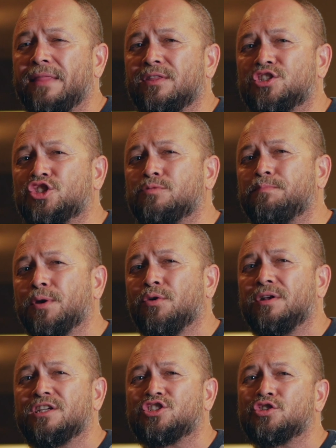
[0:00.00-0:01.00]
and the
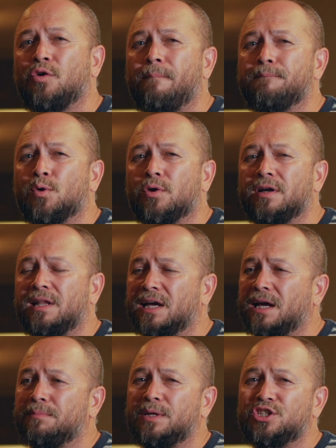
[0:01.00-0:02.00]
Spirit is so important.
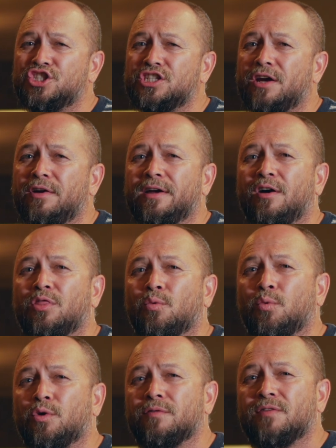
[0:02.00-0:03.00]
Like I've been sharing on the
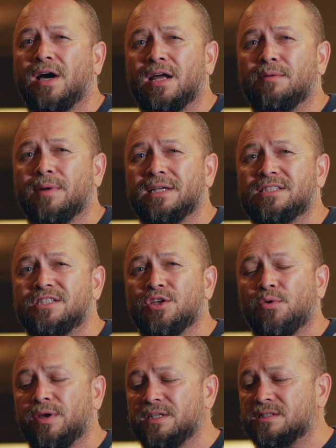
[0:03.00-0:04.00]
Word of God on my
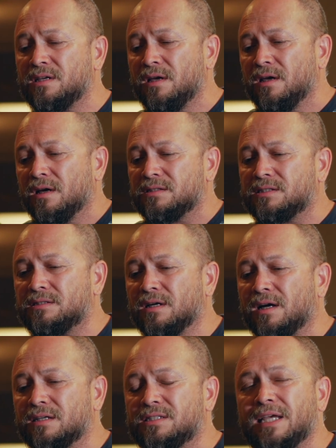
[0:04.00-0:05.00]
series,
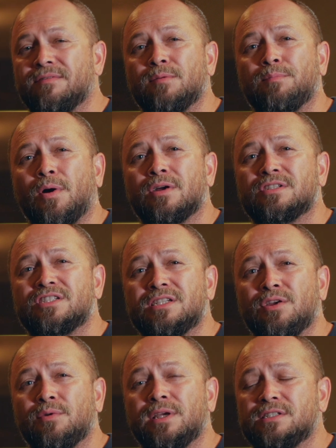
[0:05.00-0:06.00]
seven-part
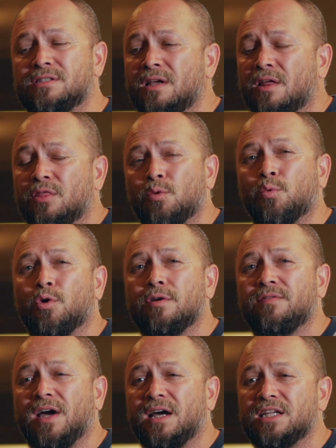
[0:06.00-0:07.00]
series, the Word
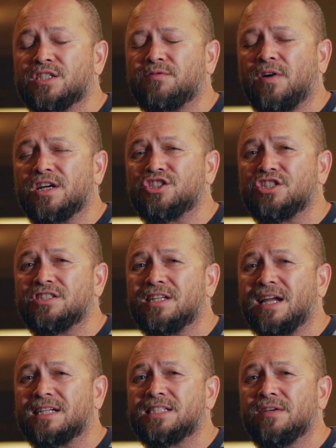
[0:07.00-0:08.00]
of God, its functions
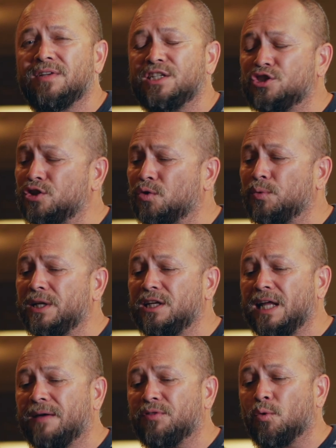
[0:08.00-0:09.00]
and activities. You know, we
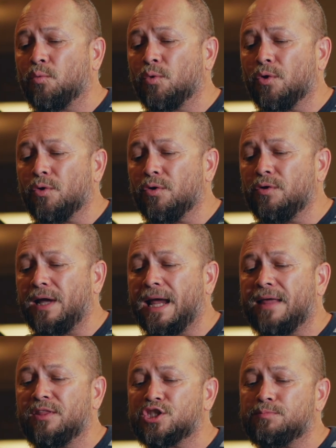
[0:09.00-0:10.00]
need to have the Word
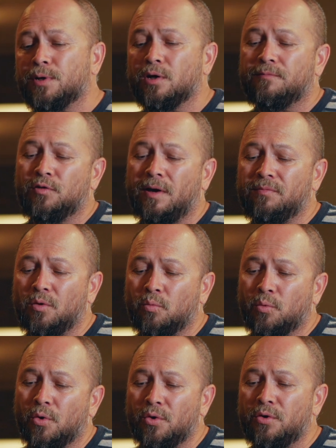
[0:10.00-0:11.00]
and the Spirit. If you have the
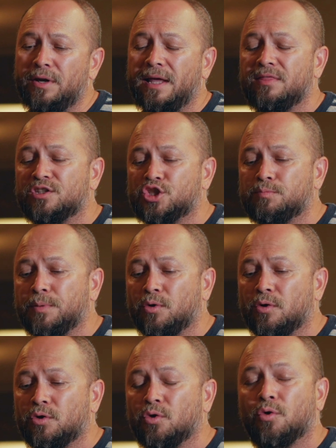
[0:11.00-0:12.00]
Word and the
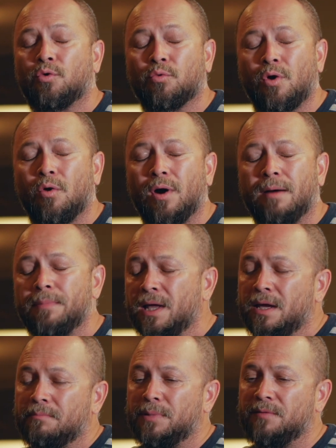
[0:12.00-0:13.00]
Spirit, you'll grow up.
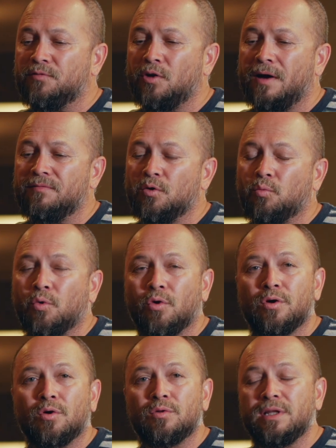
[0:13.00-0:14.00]
But if you have the
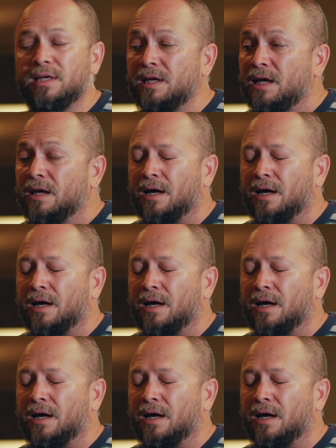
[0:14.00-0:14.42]
Word only,